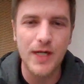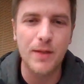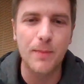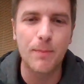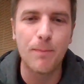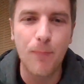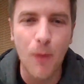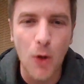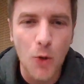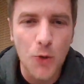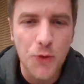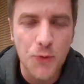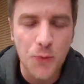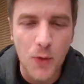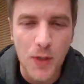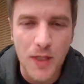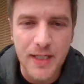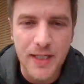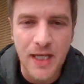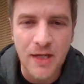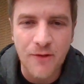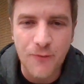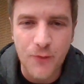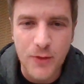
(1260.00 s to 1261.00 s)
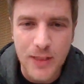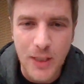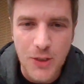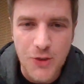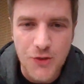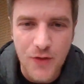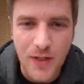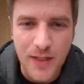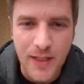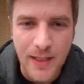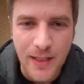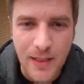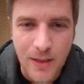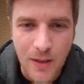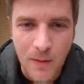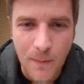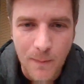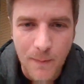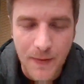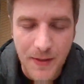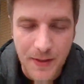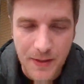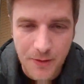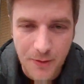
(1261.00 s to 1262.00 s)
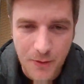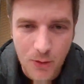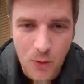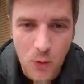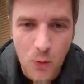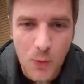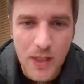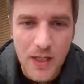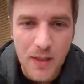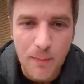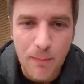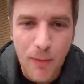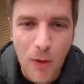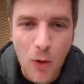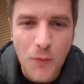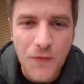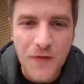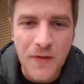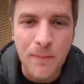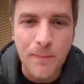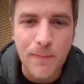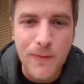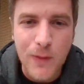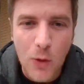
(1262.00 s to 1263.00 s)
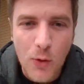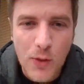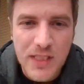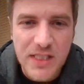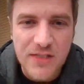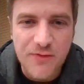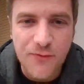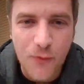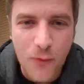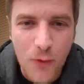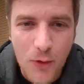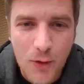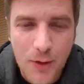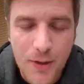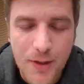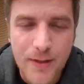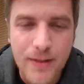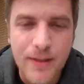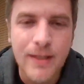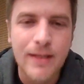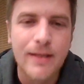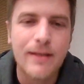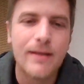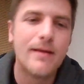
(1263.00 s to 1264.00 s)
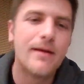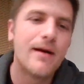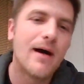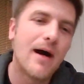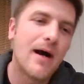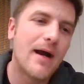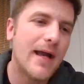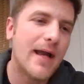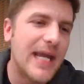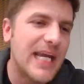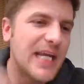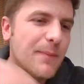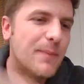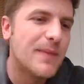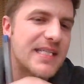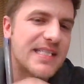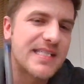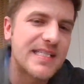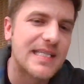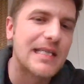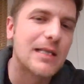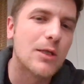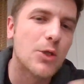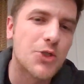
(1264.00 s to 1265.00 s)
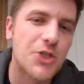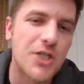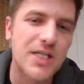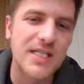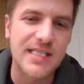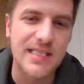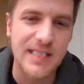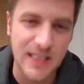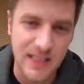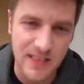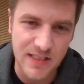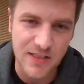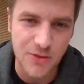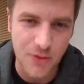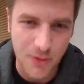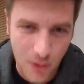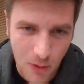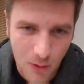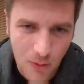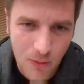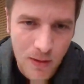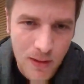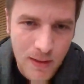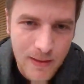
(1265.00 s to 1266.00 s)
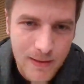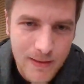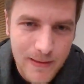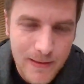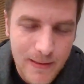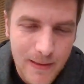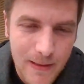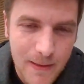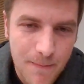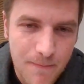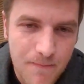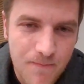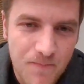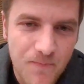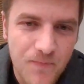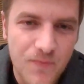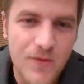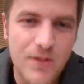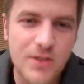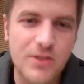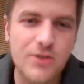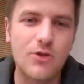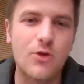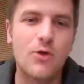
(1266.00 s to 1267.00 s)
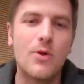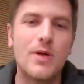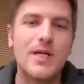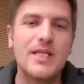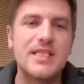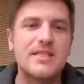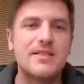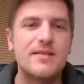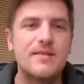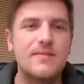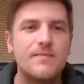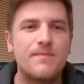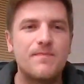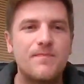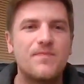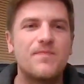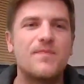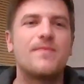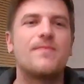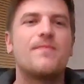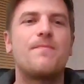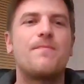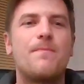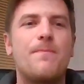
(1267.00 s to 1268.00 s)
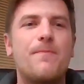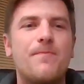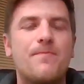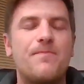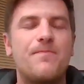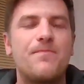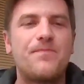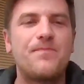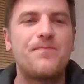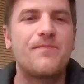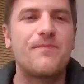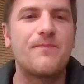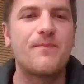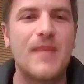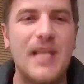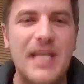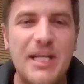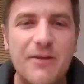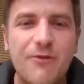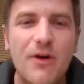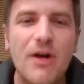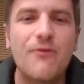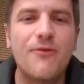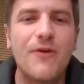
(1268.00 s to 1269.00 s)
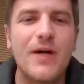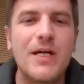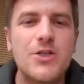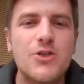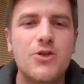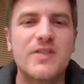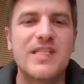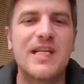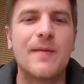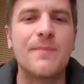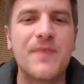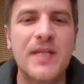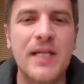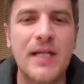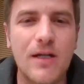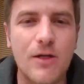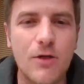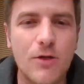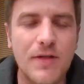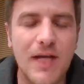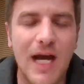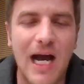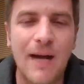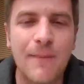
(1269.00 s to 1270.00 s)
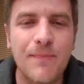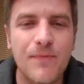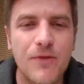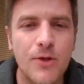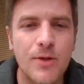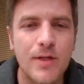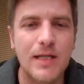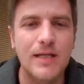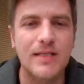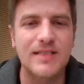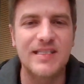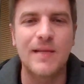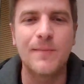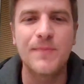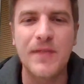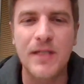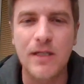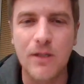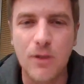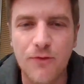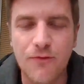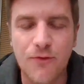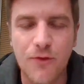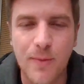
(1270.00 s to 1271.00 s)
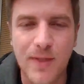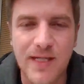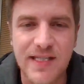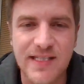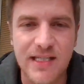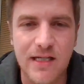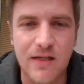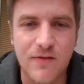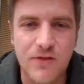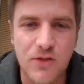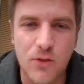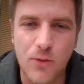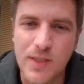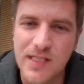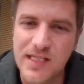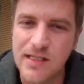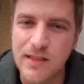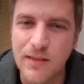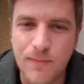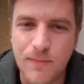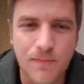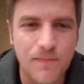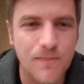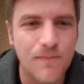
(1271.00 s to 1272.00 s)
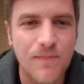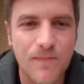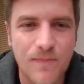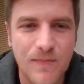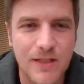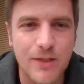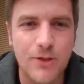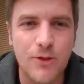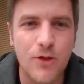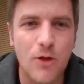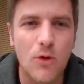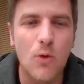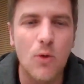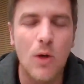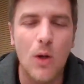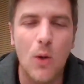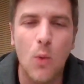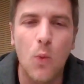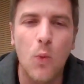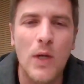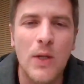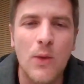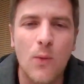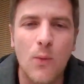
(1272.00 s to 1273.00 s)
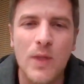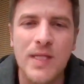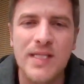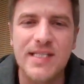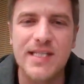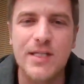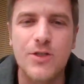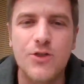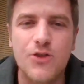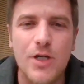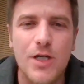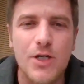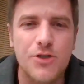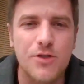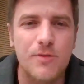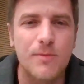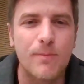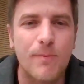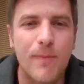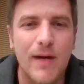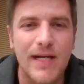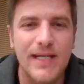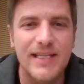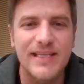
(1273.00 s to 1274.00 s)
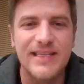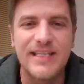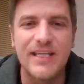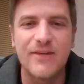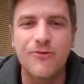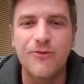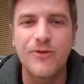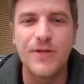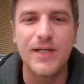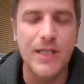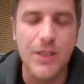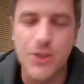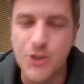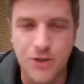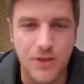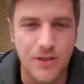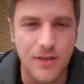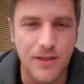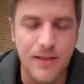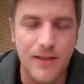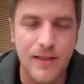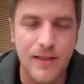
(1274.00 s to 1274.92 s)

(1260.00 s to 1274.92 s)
both working for the trucking company you know we're both employees for abc logistics you know so as if i find you something good i'm doing something good for myself so it's a you know a win-win situation by definition